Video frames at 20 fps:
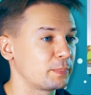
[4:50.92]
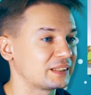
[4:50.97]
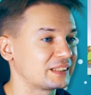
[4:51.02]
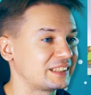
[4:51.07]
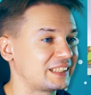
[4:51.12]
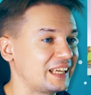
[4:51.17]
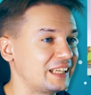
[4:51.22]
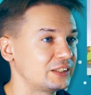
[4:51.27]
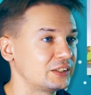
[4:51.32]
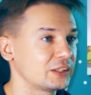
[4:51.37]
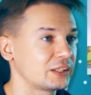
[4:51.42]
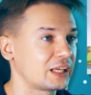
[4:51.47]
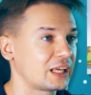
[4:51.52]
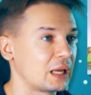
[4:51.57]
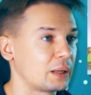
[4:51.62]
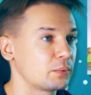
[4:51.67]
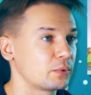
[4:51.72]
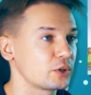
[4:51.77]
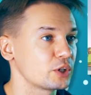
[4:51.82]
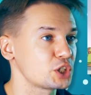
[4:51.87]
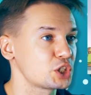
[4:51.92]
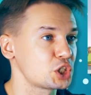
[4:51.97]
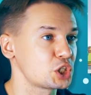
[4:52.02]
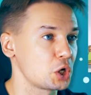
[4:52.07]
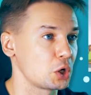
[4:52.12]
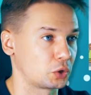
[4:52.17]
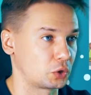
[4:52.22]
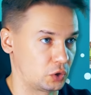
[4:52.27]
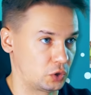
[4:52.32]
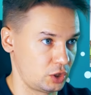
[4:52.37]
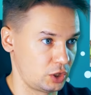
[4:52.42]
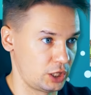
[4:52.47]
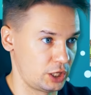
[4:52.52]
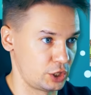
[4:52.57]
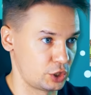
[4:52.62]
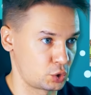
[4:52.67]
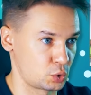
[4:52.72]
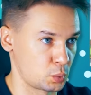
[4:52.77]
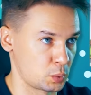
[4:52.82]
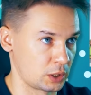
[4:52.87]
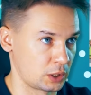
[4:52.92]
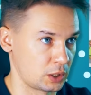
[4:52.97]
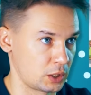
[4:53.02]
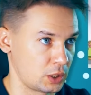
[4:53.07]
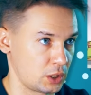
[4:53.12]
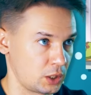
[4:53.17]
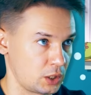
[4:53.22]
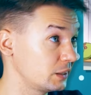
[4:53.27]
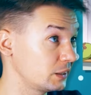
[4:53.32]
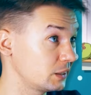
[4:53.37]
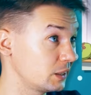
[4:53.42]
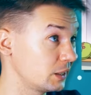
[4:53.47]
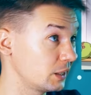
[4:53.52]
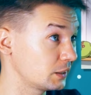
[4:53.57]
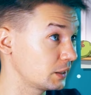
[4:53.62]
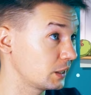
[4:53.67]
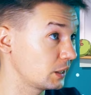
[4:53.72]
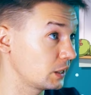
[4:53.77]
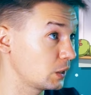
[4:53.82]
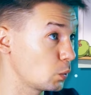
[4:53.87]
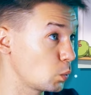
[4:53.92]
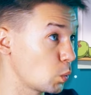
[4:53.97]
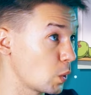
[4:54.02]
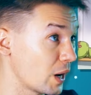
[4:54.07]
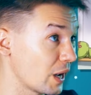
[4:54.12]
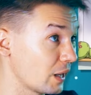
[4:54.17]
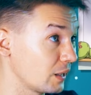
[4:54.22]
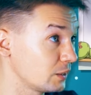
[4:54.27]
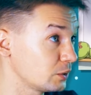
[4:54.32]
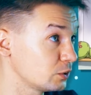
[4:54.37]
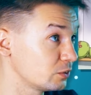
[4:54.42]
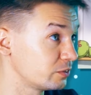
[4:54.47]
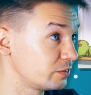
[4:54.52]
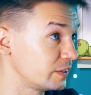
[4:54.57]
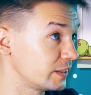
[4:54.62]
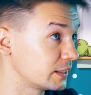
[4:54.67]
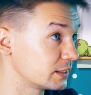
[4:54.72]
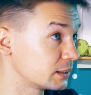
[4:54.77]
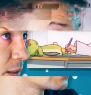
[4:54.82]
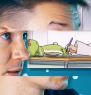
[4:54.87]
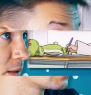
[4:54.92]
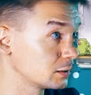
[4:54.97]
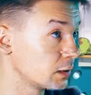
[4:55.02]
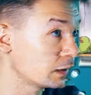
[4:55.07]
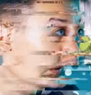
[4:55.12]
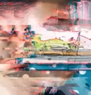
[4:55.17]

Potato camera shot, this one. This is gonna take a while to fix.